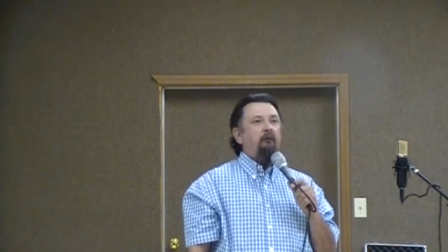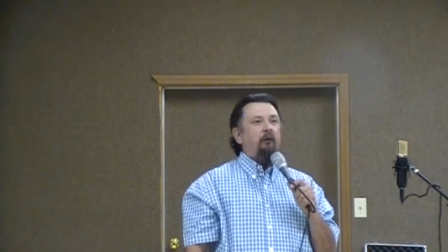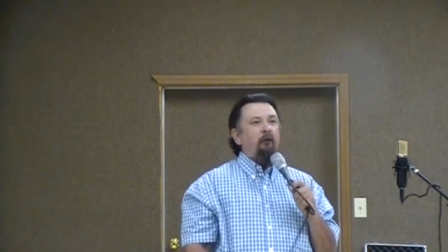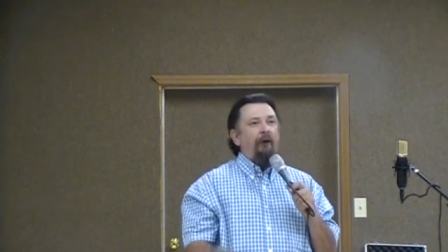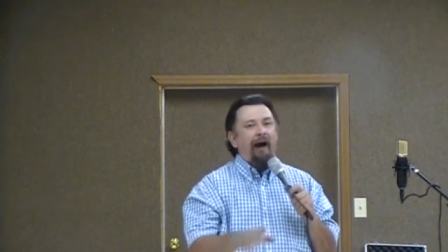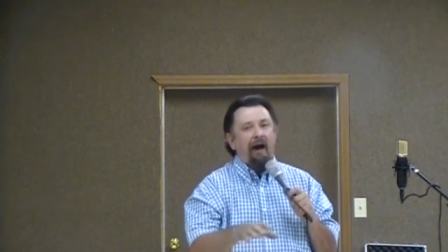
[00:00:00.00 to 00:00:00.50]

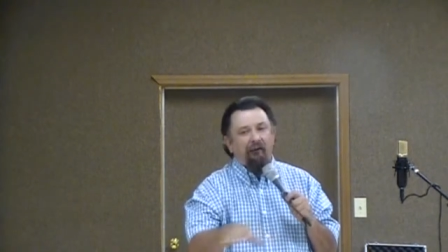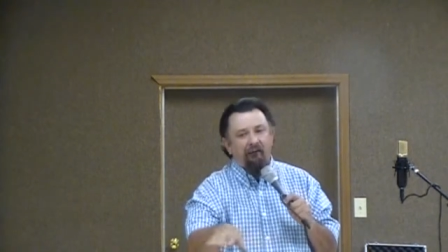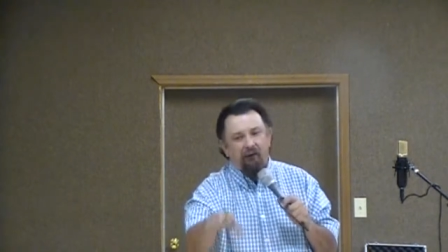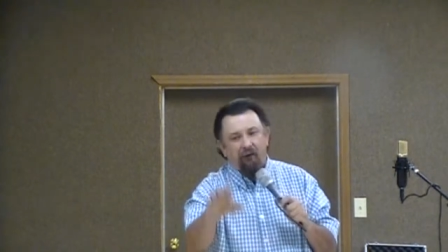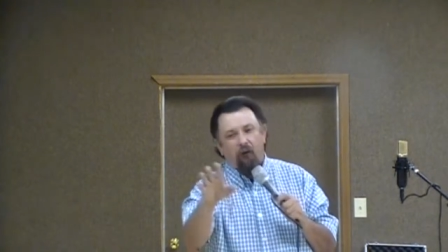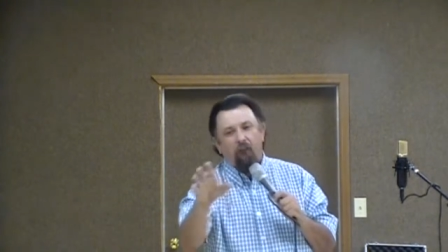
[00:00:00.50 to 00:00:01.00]
We're
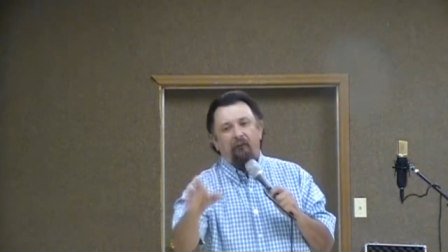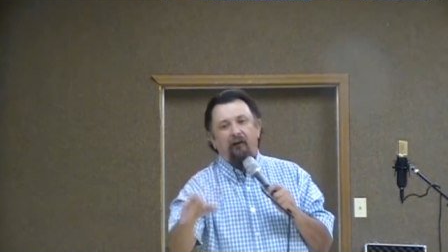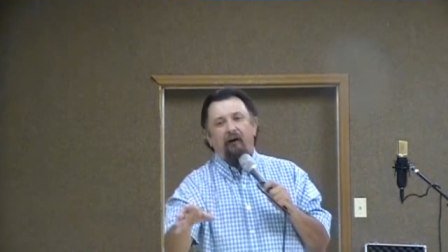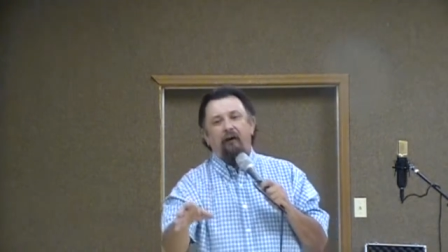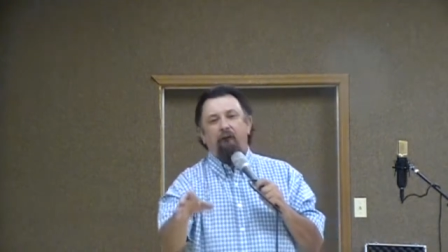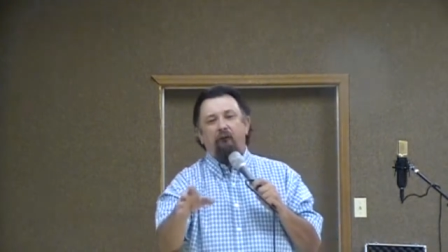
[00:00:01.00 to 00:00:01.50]
riding in over
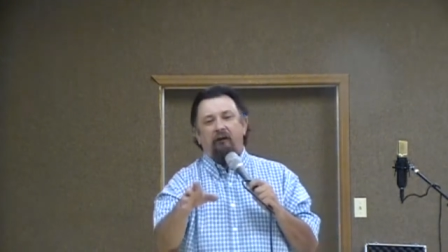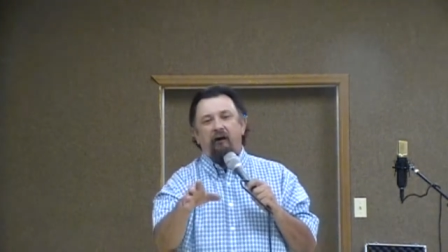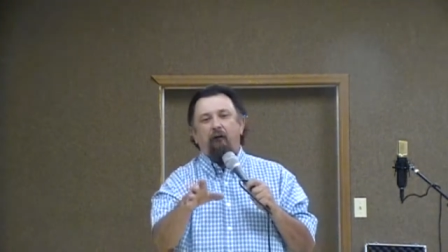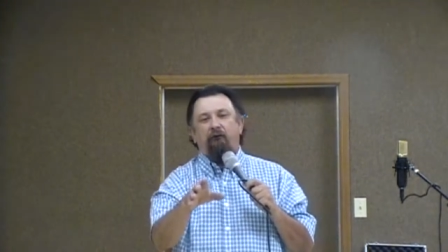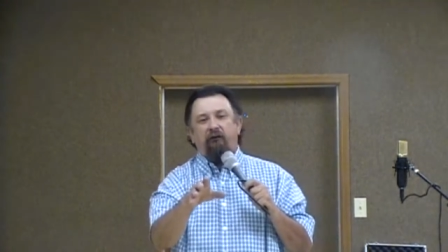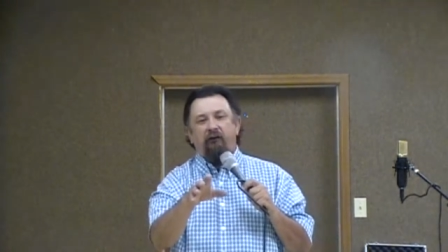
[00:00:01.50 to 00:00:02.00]
there and we
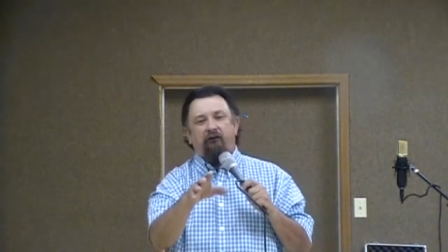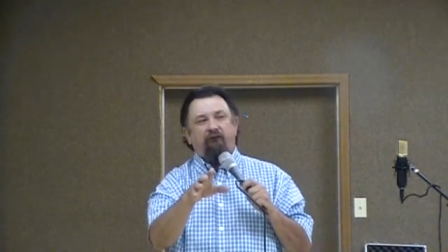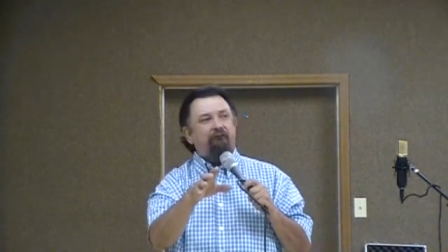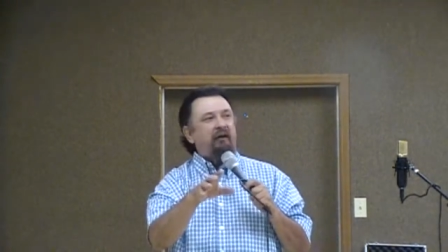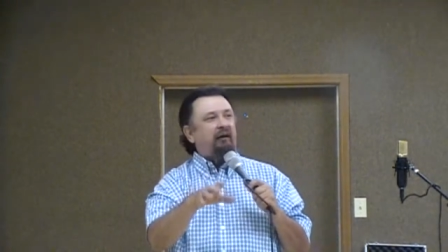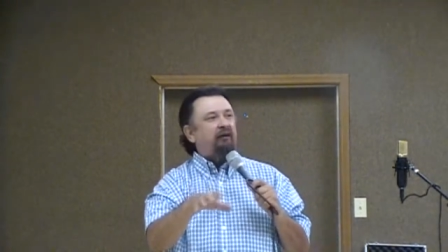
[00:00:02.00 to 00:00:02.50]
go to
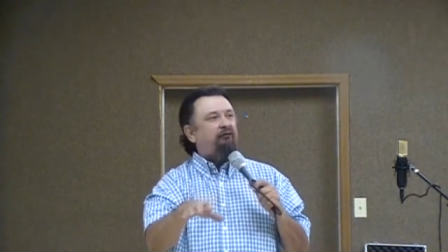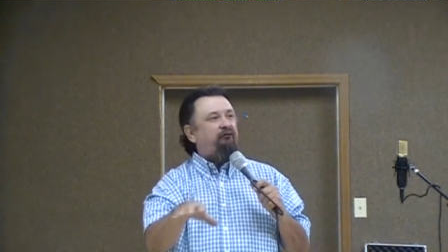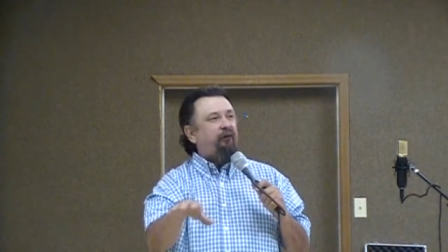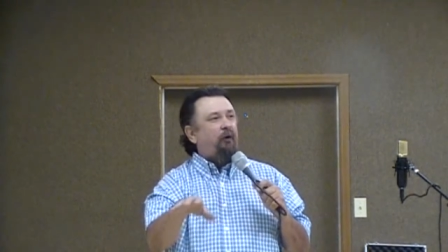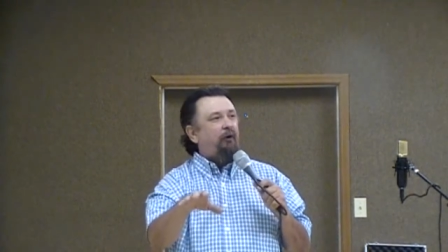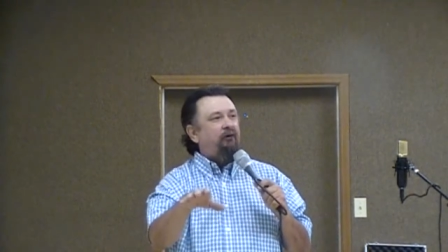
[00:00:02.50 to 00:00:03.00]
these mini
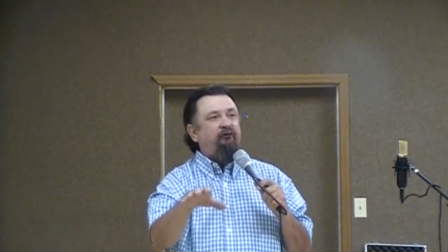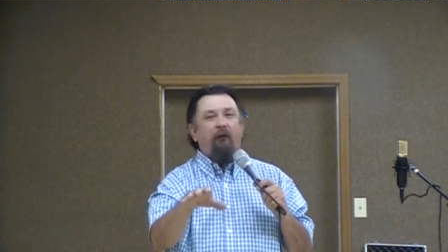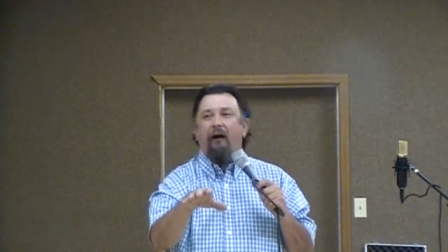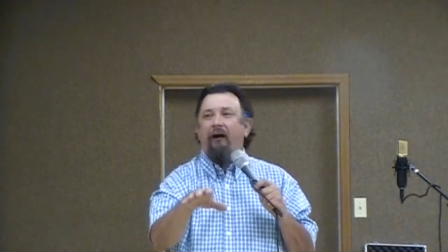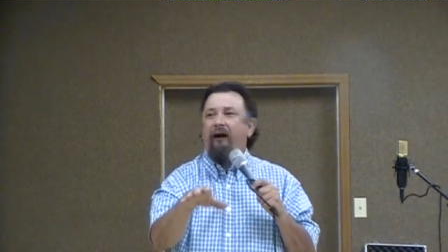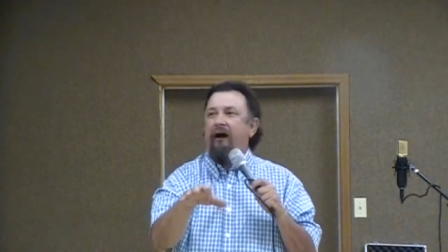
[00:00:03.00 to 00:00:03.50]
storage
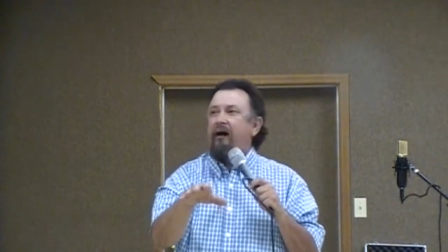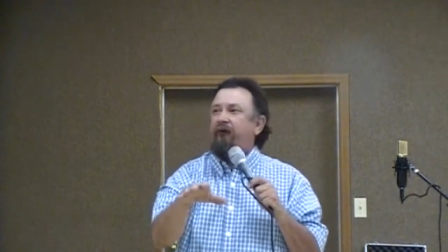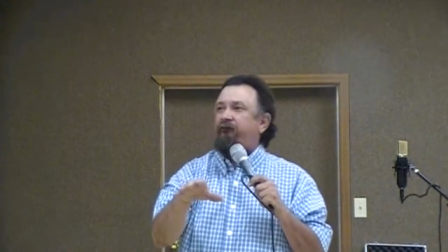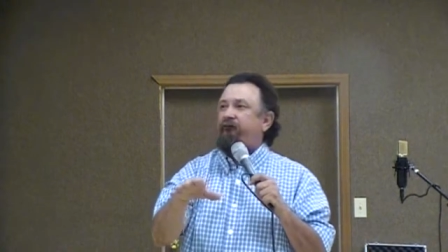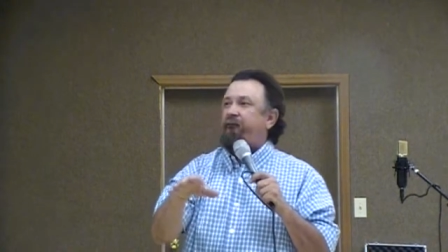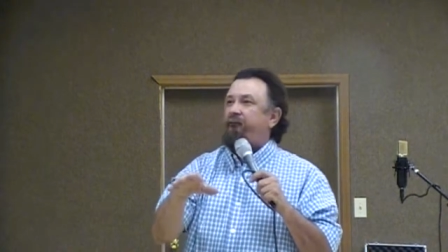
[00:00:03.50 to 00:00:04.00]

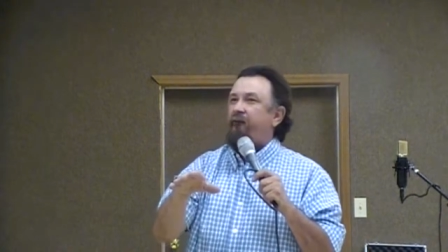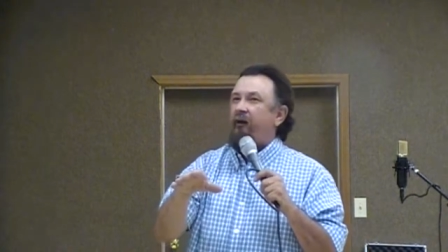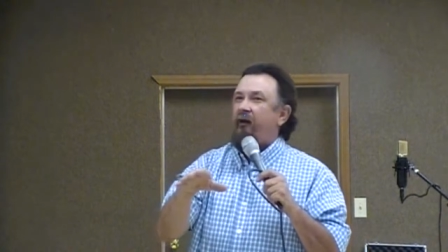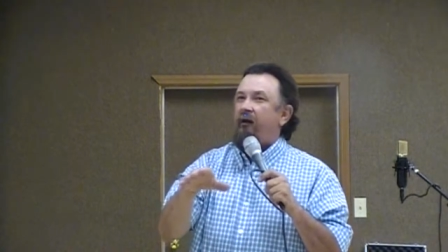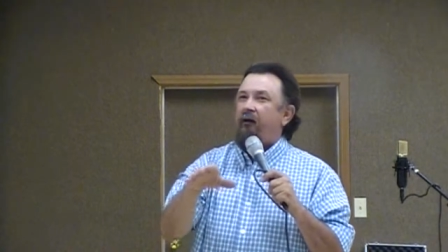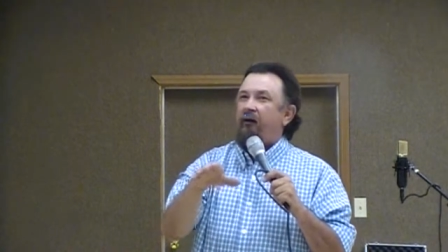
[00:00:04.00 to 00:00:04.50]
warehouse.
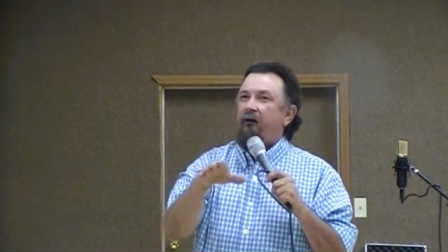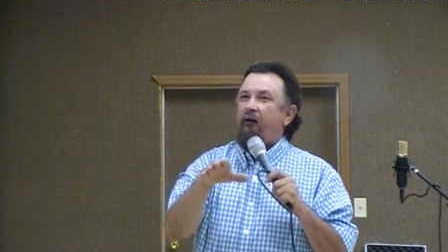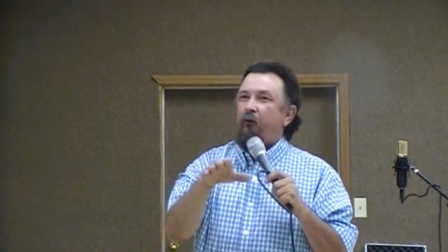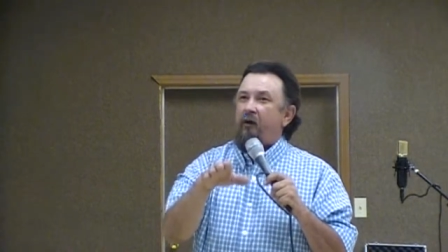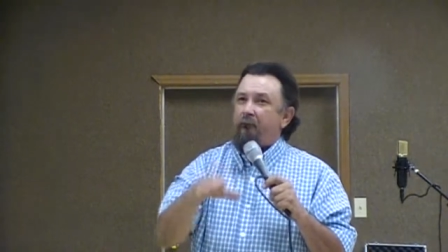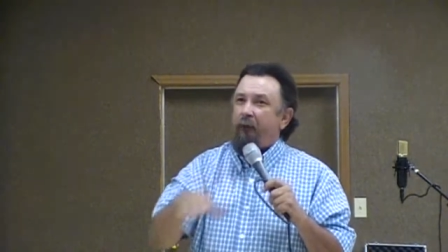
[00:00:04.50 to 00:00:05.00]

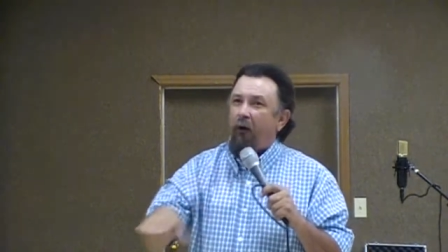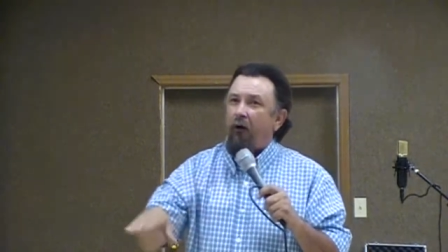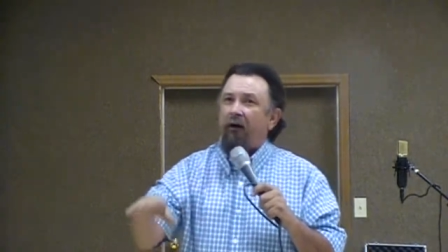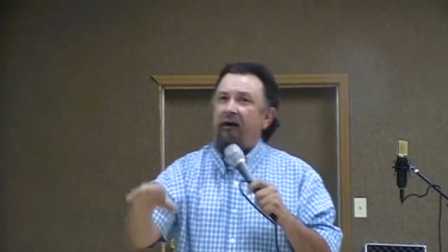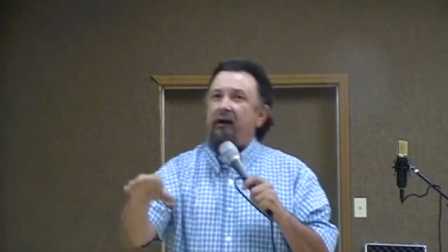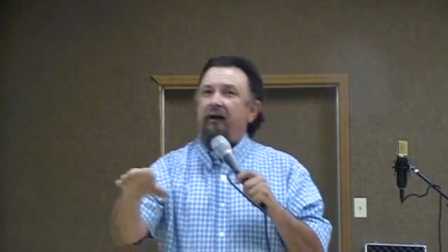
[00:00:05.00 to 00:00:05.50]
We
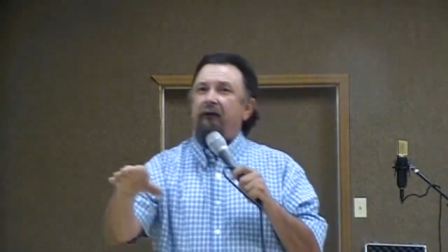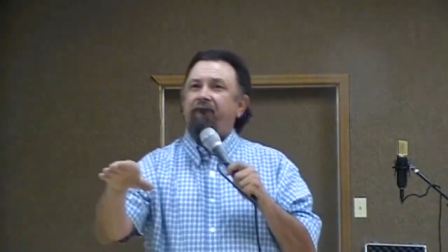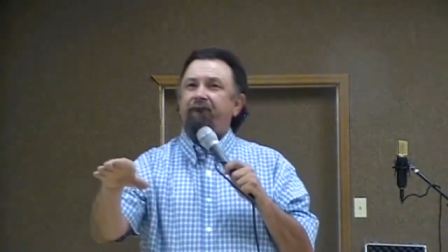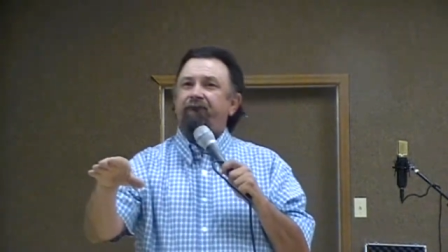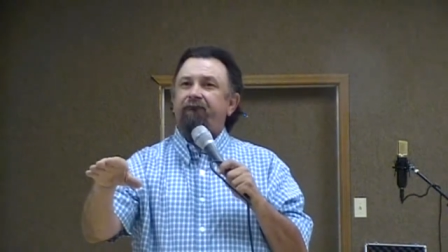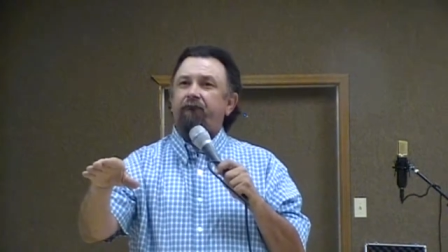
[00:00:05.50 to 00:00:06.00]
pull
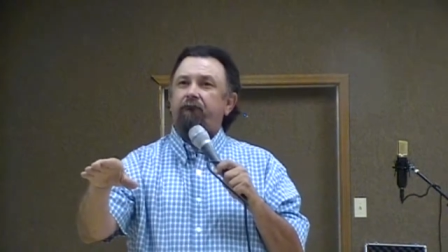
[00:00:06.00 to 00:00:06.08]
in.